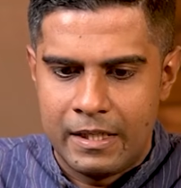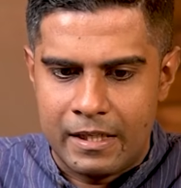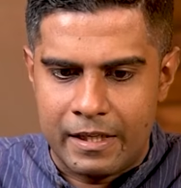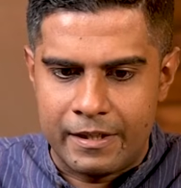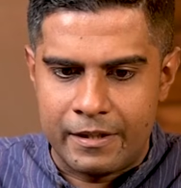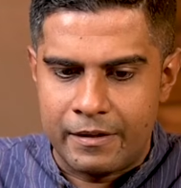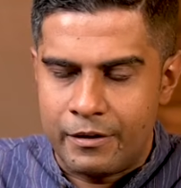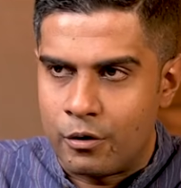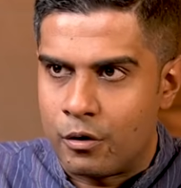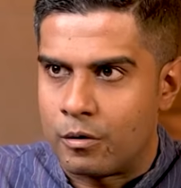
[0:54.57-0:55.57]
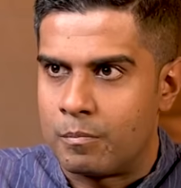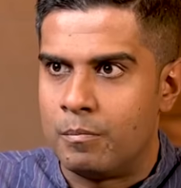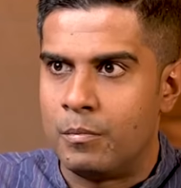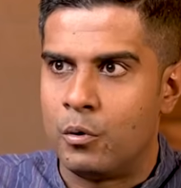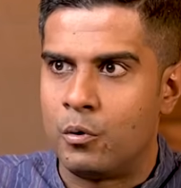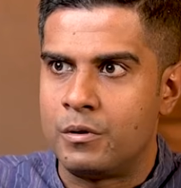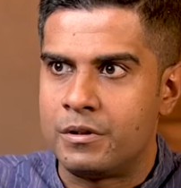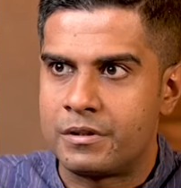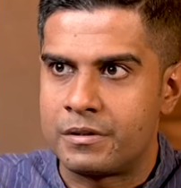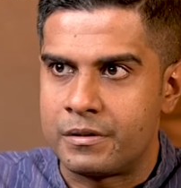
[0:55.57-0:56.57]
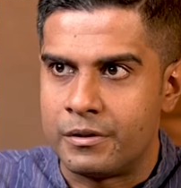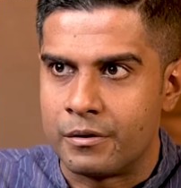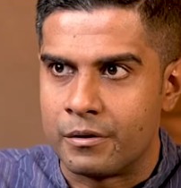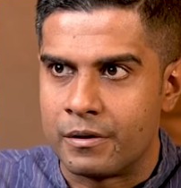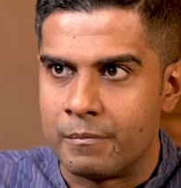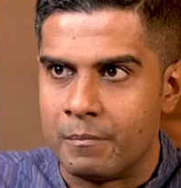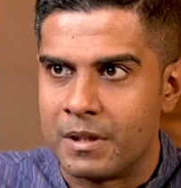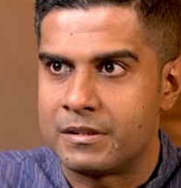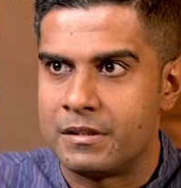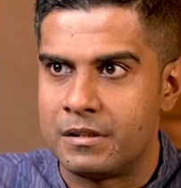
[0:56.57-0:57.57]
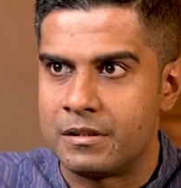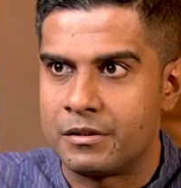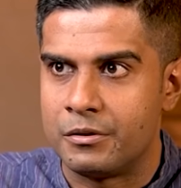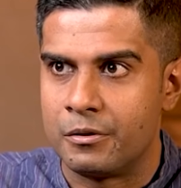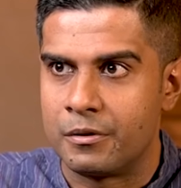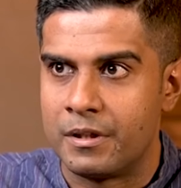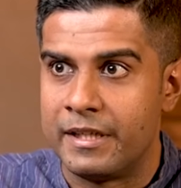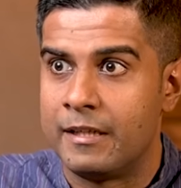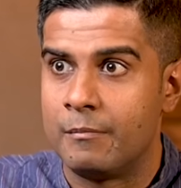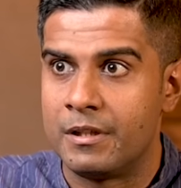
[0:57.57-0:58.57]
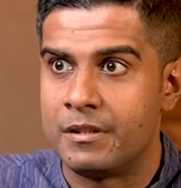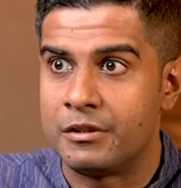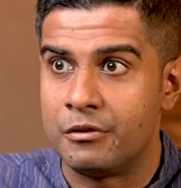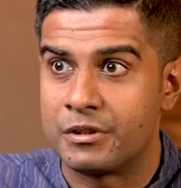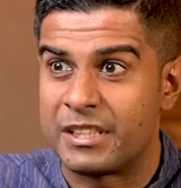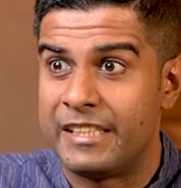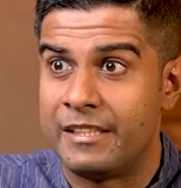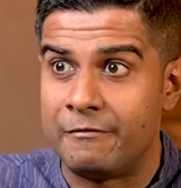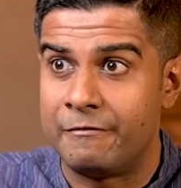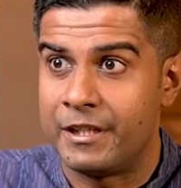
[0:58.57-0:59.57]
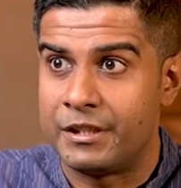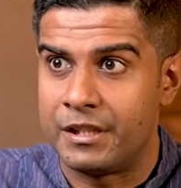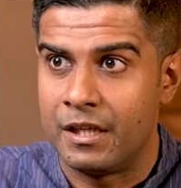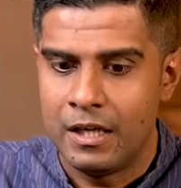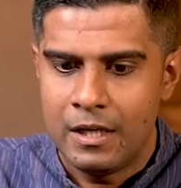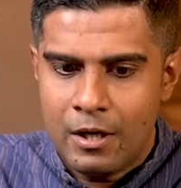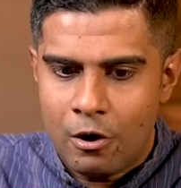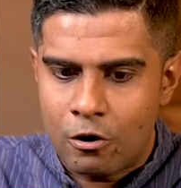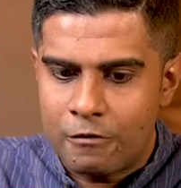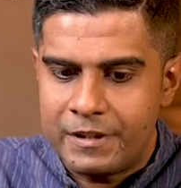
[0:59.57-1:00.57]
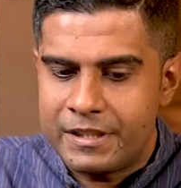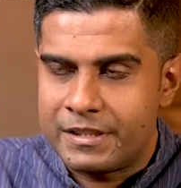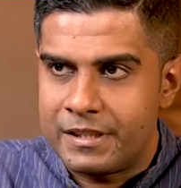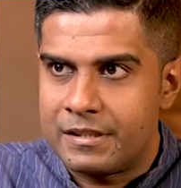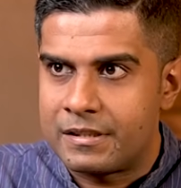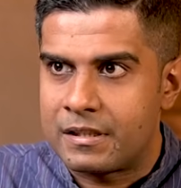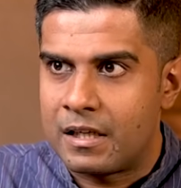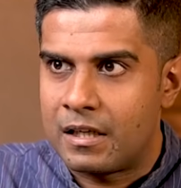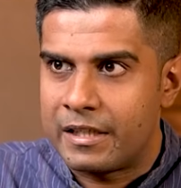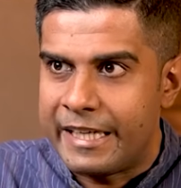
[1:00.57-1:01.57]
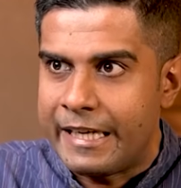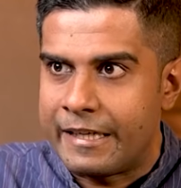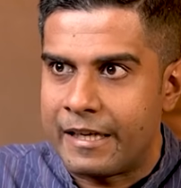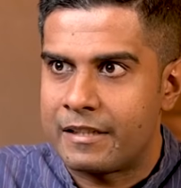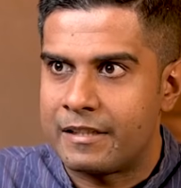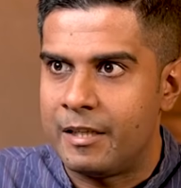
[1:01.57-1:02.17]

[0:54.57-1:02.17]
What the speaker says: Like your bones, your muscles, your ligaments, your skin, fascia, all of these things are intact,